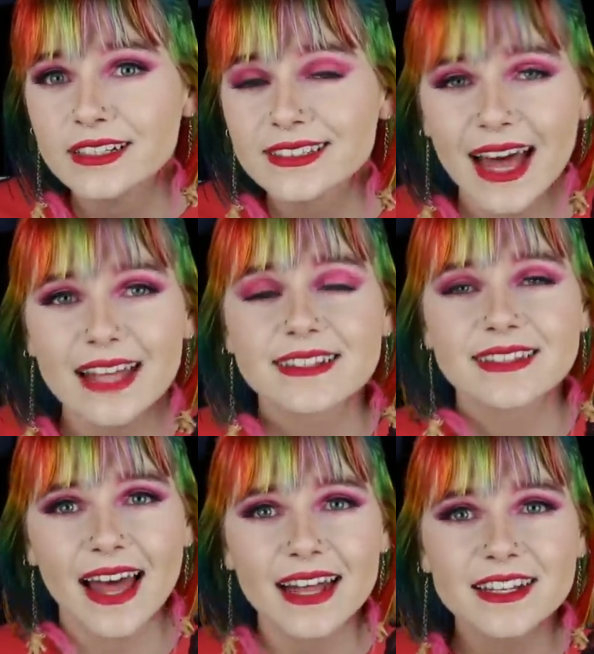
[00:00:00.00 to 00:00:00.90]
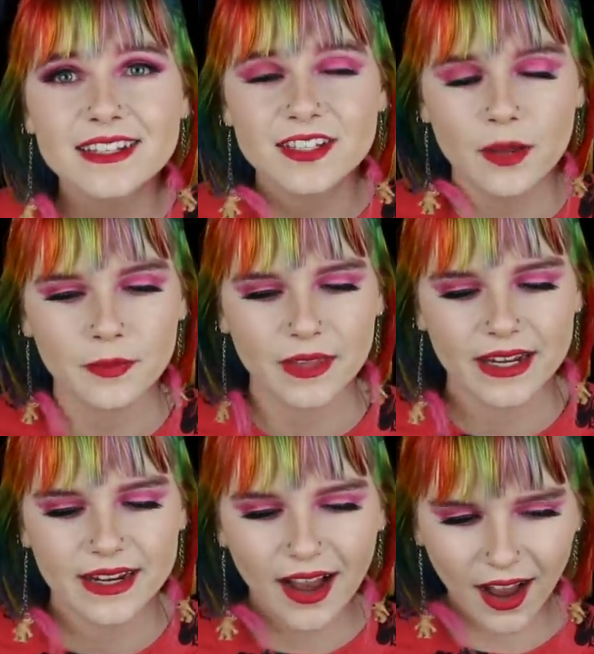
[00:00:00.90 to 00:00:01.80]
That is
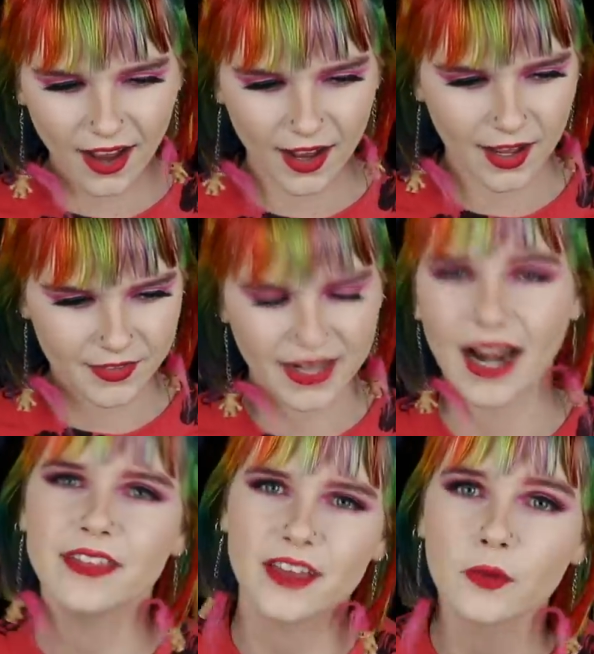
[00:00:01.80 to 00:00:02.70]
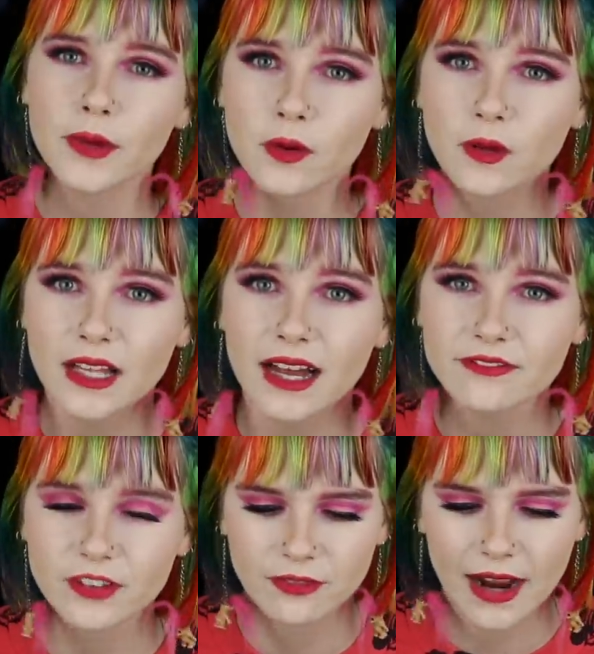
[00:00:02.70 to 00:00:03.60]
something that I think we all have
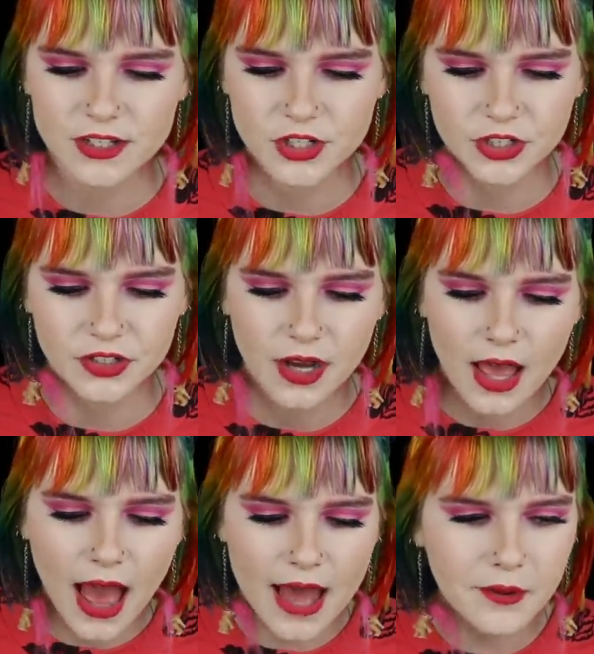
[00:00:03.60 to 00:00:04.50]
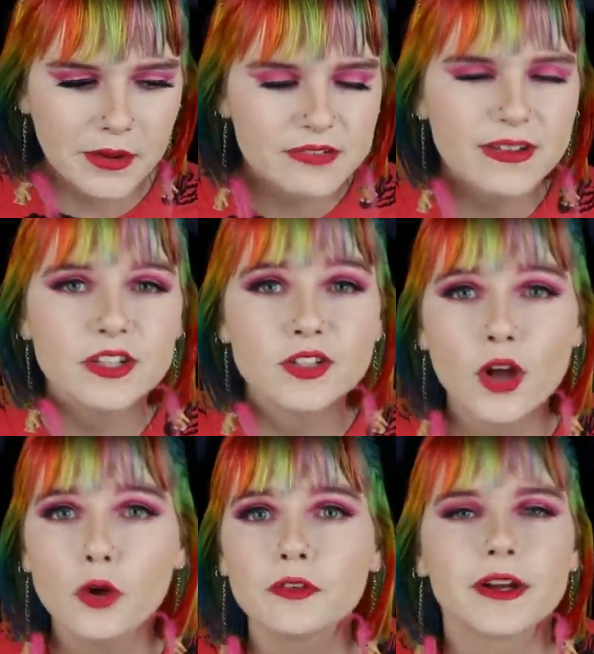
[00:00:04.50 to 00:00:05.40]
the right to. And I always find it
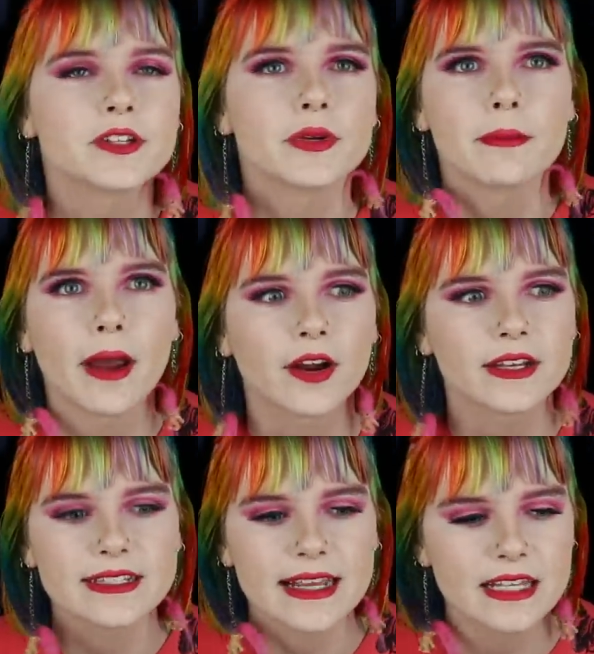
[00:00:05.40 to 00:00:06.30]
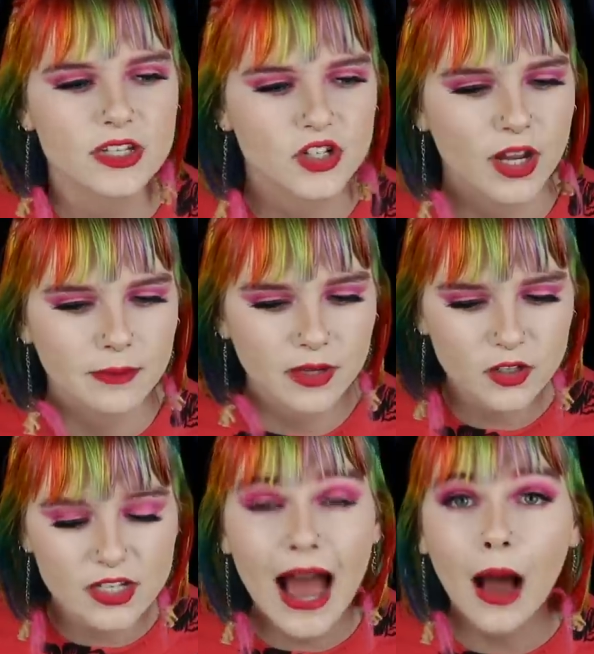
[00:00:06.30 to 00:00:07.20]
so rich when Americans say this shit,
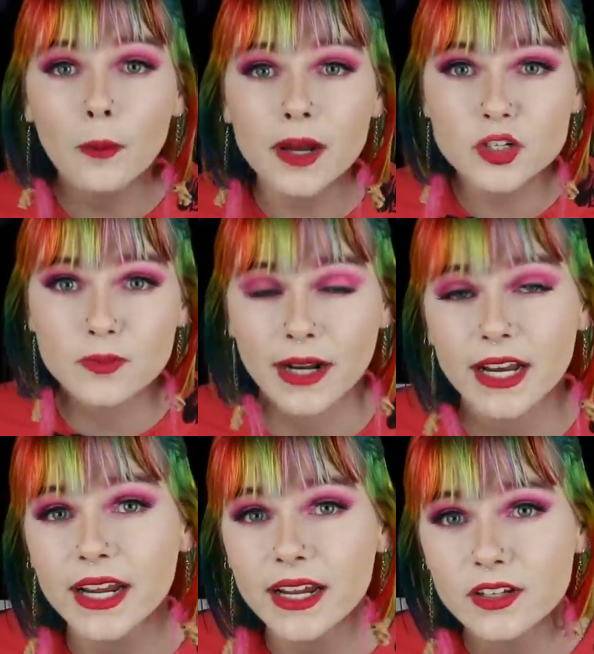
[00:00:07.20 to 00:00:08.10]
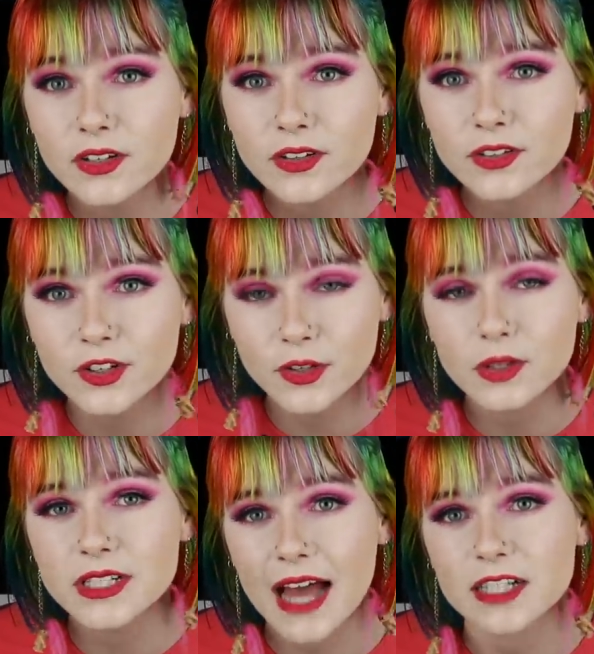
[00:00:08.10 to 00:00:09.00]
because how much money do your
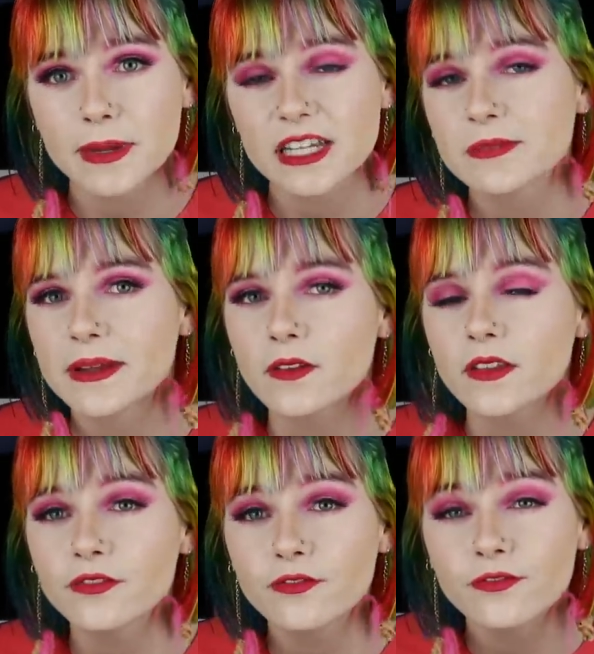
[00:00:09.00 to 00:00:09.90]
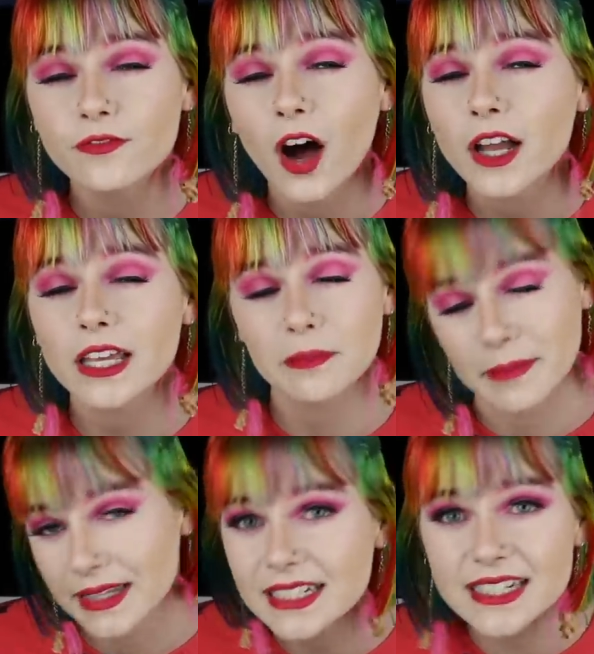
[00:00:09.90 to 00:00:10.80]
taxpayers spend on the fucking
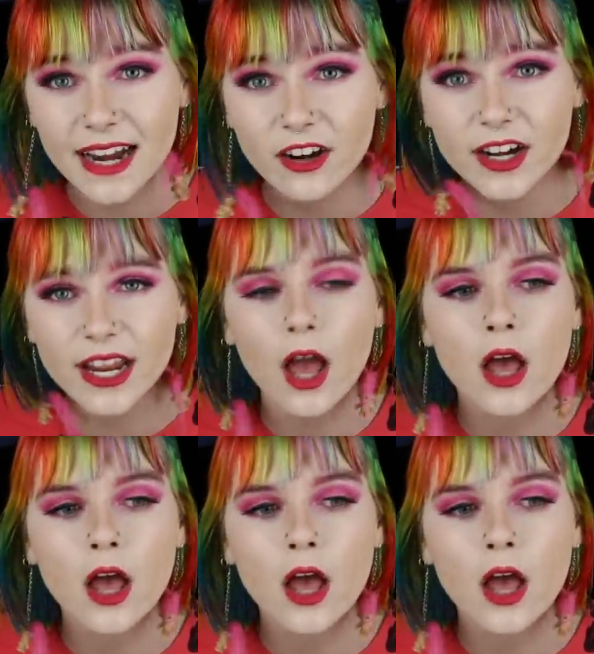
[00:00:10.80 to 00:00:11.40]
military?